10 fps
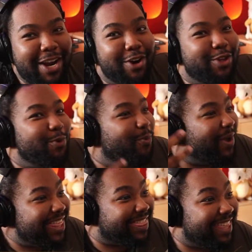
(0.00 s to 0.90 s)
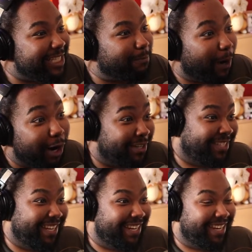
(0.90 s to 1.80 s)
you with this
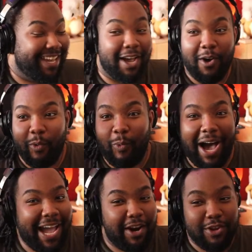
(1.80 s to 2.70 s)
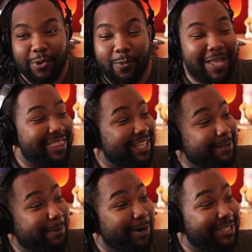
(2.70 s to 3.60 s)
person? Why are you with this
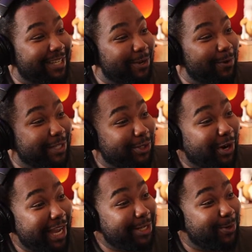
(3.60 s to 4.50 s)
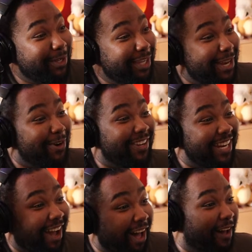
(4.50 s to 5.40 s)
person who has tried to literally
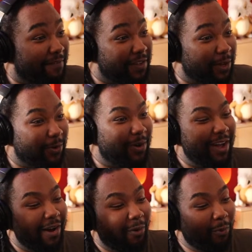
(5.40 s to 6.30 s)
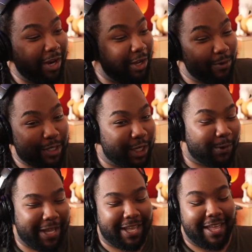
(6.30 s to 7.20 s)
off you? What are you
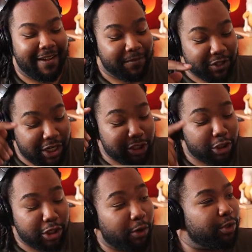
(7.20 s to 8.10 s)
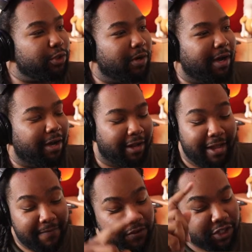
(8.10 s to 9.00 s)
doing? She's so strong.
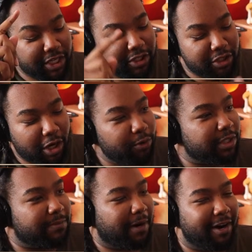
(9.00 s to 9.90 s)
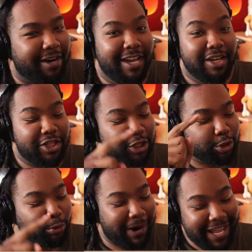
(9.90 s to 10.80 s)
She's so smart. She
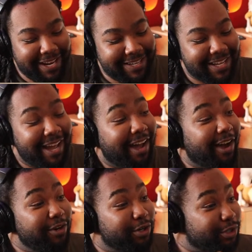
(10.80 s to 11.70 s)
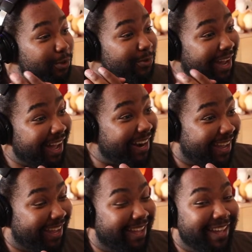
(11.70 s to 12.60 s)
trained under Tsunade,